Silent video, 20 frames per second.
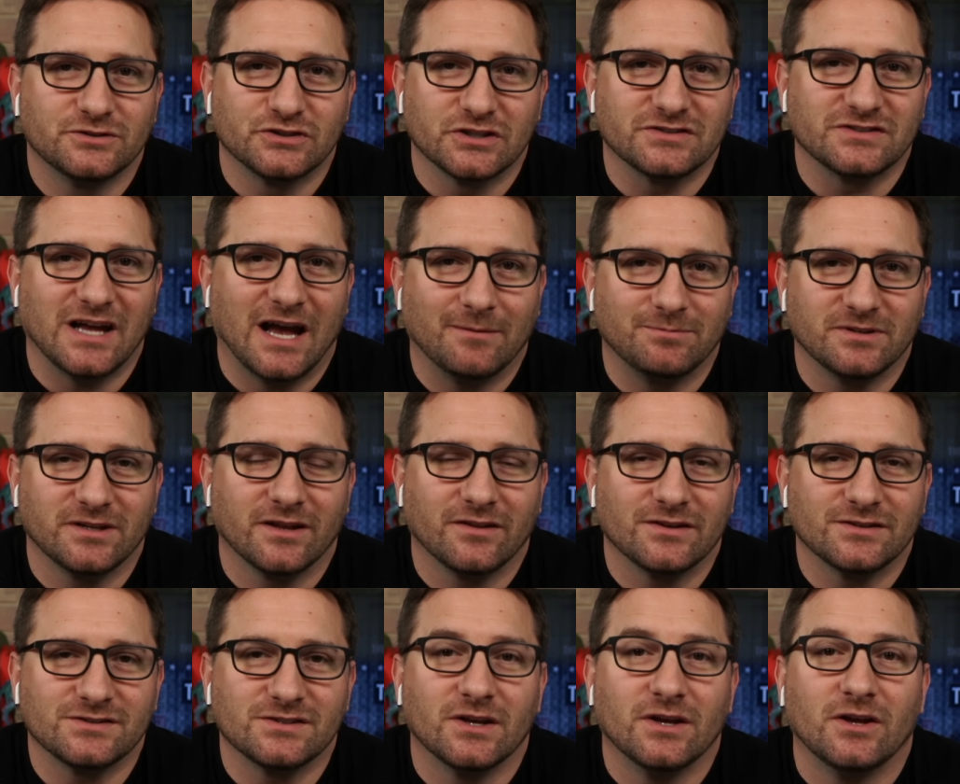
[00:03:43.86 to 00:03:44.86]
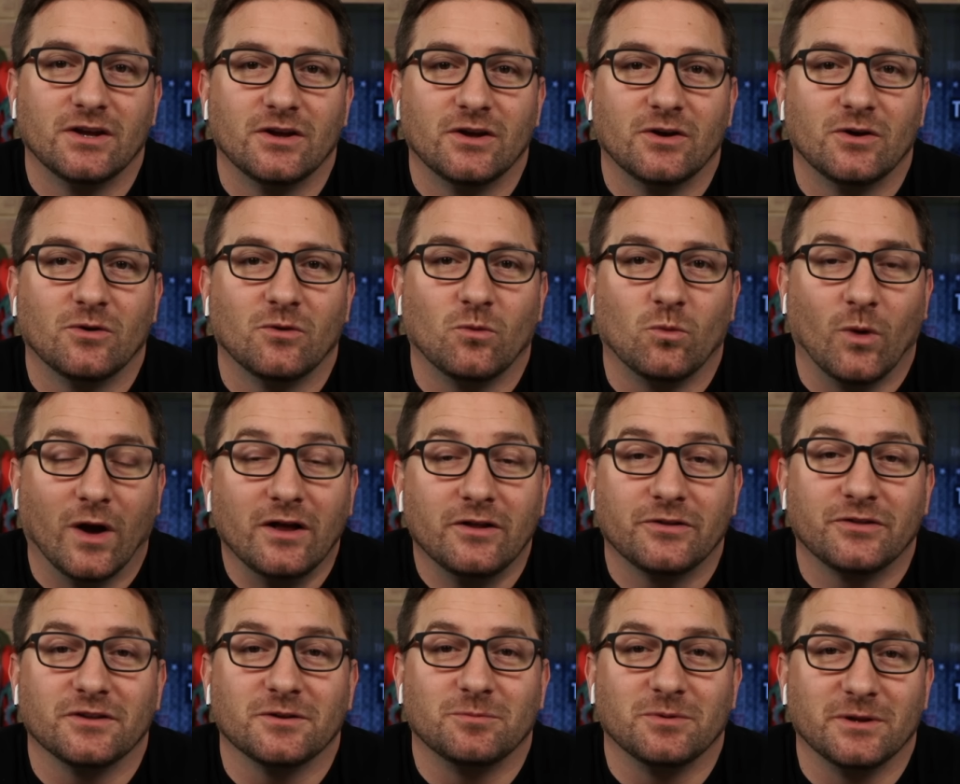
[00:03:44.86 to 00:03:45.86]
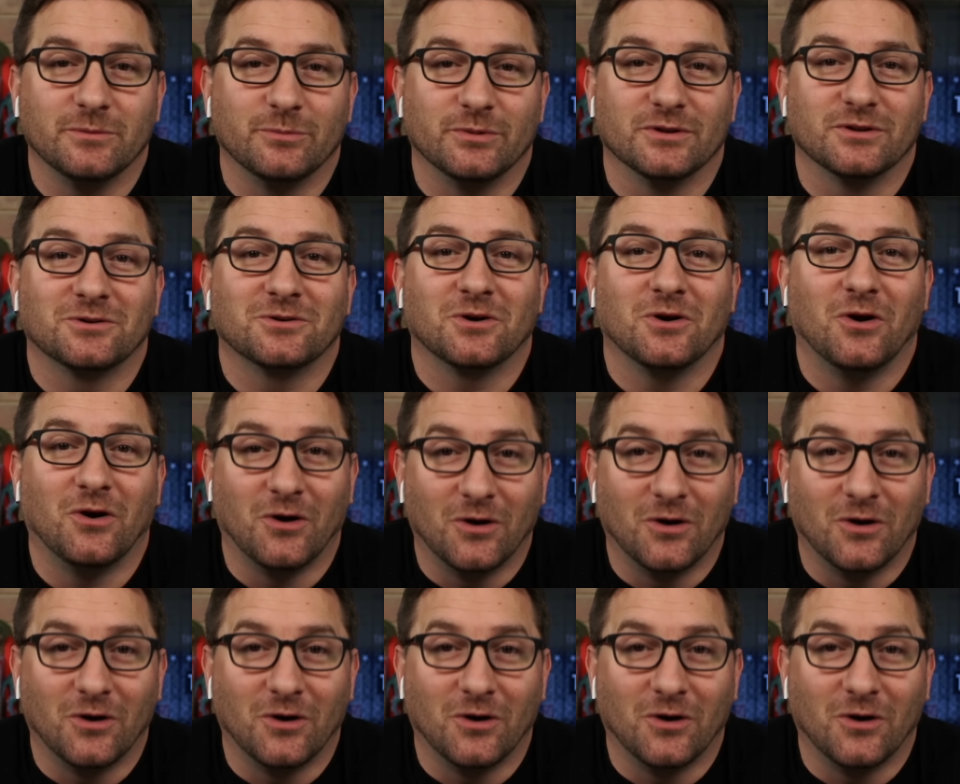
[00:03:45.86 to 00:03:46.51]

just opting in this, wealthy people are